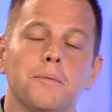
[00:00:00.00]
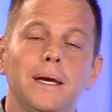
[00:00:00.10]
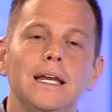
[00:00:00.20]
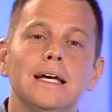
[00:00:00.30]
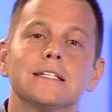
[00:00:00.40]

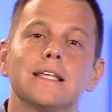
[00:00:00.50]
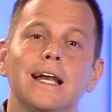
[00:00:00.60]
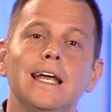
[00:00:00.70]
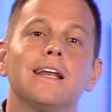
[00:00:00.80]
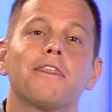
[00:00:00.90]
comedians
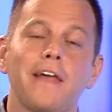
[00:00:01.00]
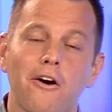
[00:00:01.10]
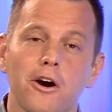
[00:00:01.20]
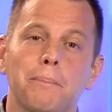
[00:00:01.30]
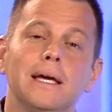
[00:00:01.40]
that need
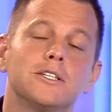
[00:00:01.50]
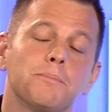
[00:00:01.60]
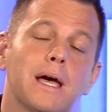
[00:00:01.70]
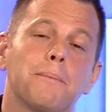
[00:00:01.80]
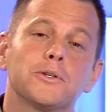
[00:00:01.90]
therapy to
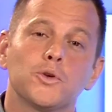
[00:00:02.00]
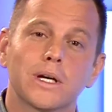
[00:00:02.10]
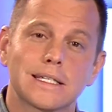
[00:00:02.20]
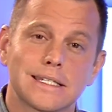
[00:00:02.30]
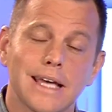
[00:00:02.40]
be able to
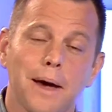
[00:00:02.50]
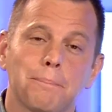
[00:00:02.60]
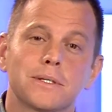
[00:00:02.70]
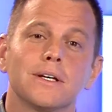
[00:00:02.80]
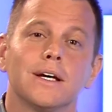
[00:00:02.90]

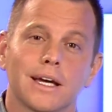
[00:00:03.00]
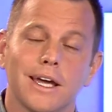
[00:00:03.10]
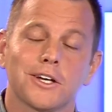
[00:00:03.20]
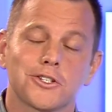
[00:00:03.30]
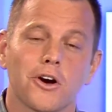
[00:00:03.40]
accept
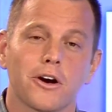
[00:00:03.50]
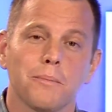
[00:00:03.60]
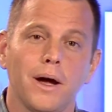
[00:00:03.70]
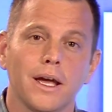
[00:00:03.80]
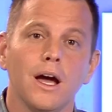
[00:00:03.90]
Kickstarter
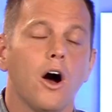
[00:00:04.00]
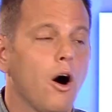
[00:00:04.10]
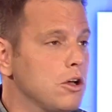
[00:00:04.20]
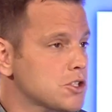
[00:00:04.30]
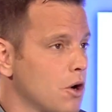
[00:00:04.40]
money.
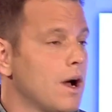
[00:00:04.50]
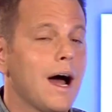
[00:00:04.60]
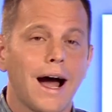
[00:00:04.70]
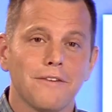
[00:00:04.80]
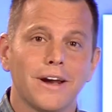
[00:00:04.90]
also,
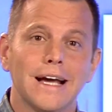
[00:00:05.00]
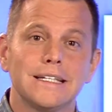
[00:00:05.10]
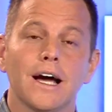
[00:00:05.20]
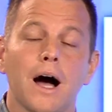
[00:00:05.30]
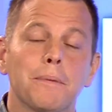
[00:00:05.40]
I have an
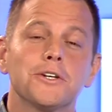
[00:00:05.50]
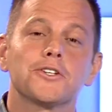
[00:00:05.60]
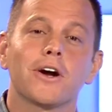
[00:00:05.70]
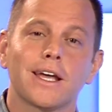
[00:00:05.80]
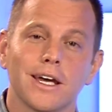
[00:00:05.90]
idea. I'm going to
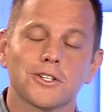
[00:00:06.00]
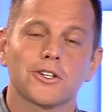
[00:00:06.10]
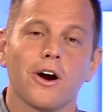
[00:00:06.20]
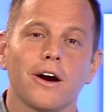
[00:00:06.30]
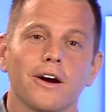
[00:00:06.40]
start a
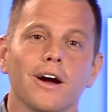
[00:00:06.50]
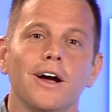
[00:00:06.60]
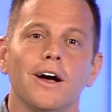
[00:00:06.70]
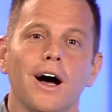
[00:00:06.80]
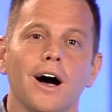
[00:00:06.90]
Kickstarter
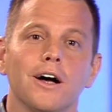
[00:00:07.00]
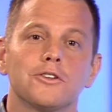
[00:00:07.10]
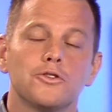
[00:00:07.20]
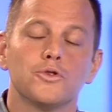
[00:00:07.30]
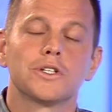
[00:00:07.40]
uh,
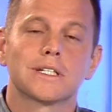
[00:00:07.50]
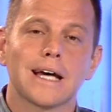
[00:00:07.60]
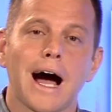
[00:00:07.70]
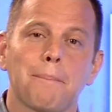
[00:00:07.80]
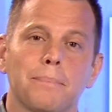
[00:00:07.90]
to
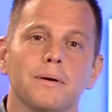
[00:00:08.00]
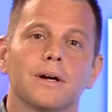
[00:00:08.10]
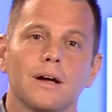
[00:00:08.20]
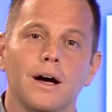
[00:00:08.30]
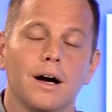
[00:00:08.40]
stop
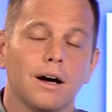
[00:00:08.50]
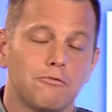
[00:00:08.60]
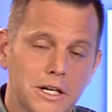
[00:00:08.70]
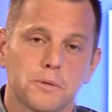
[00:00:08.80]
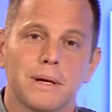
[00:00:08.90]
uh,
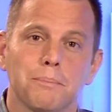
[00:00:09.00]
rich